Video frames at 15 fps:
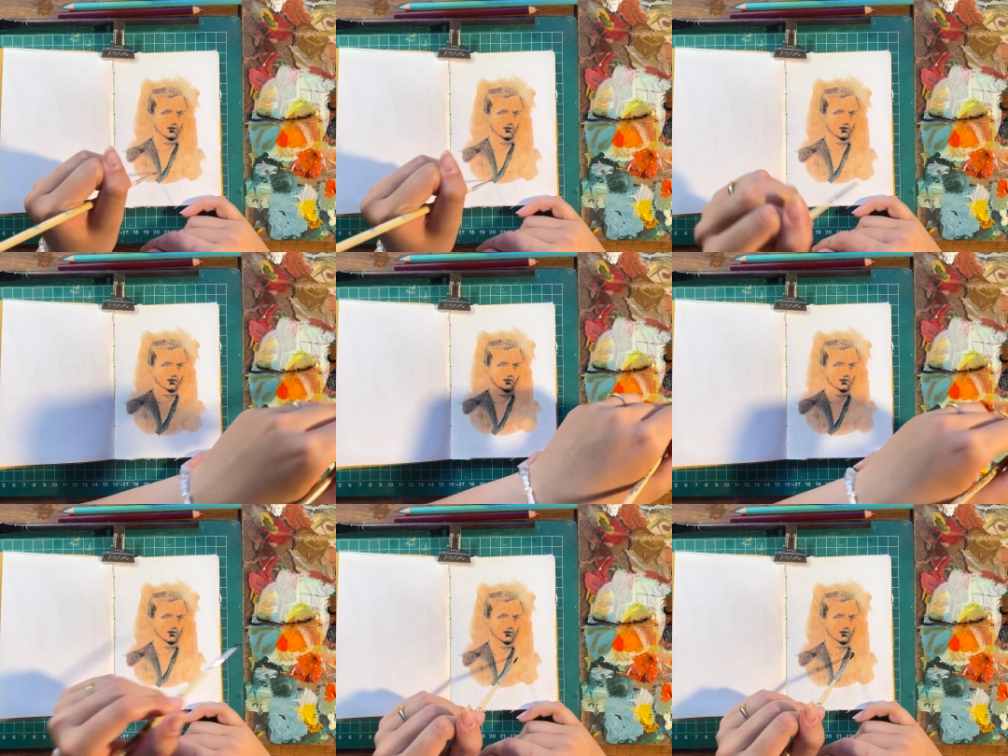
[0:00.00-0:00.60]
a
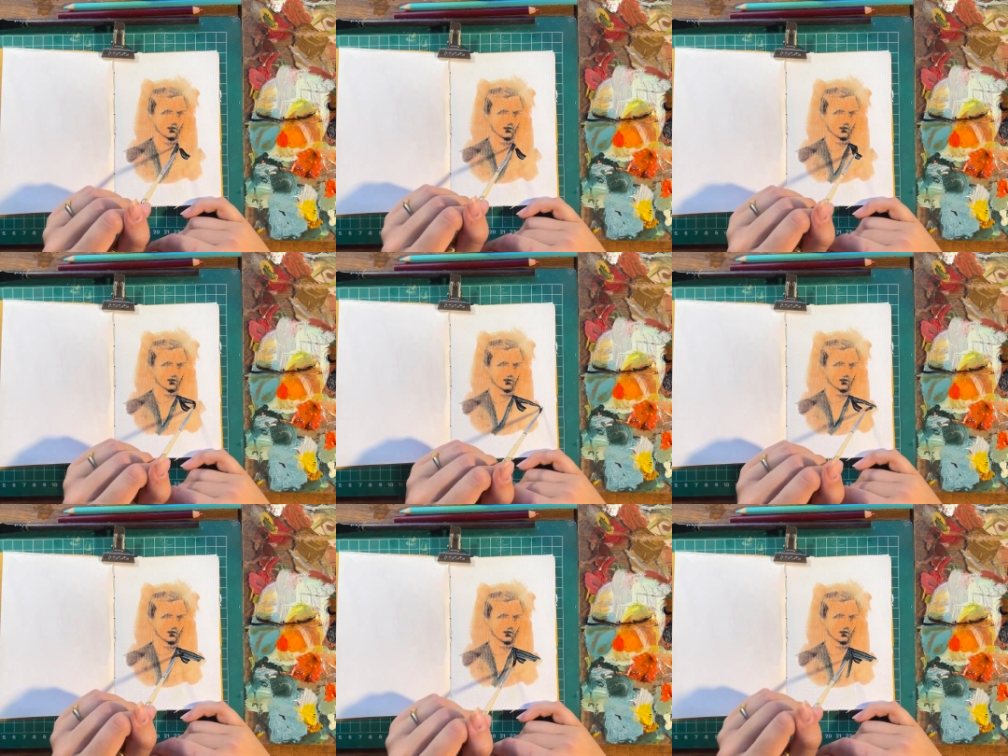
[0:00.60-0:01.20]
little
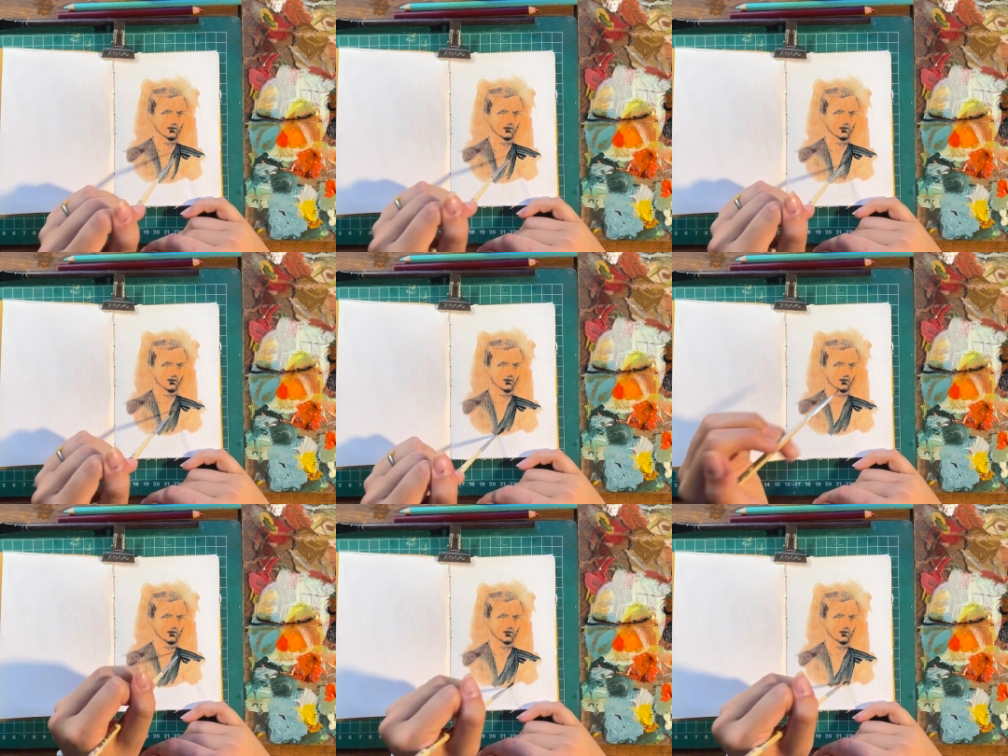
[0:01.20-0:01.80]
far.
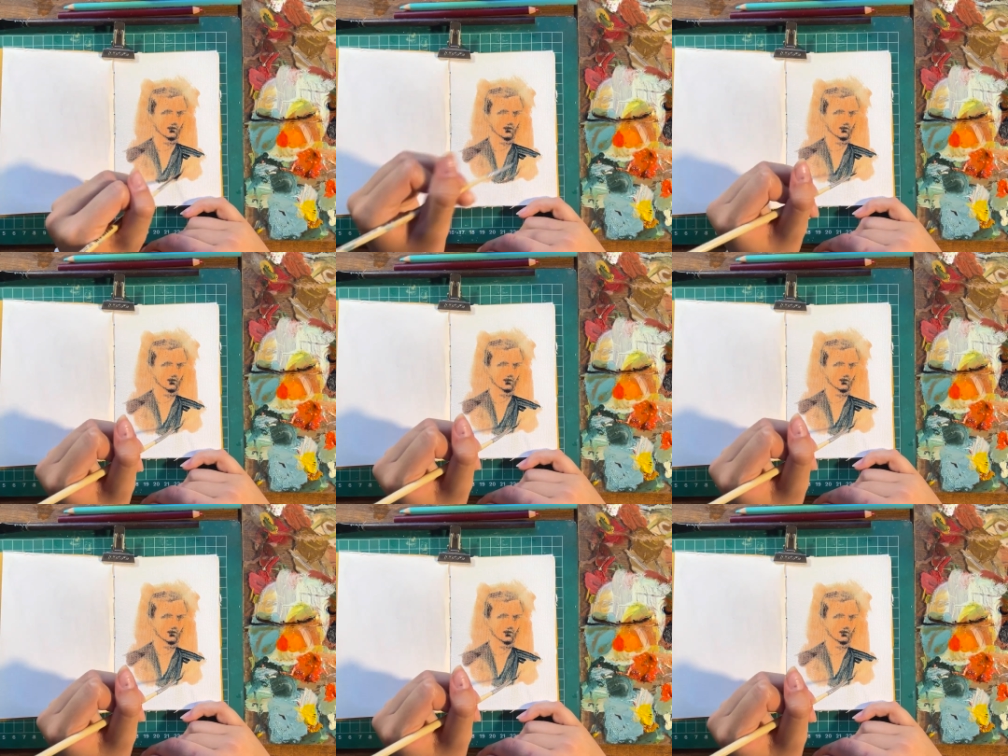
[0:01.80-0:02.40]

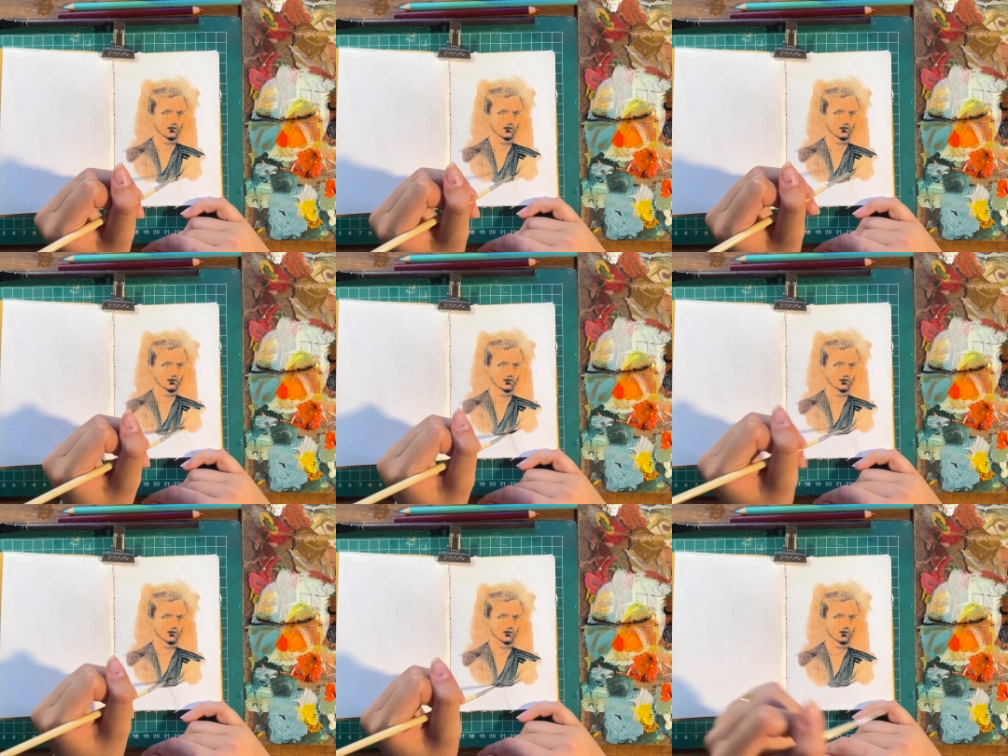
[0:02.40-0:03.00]
So,
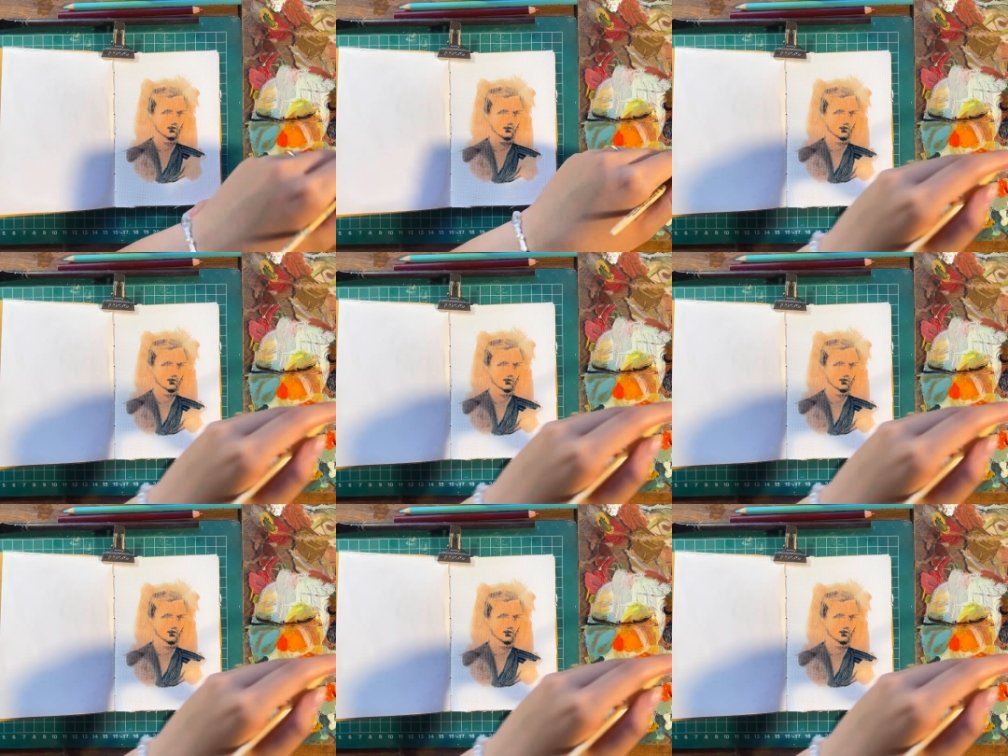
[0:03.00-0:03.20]
yeah.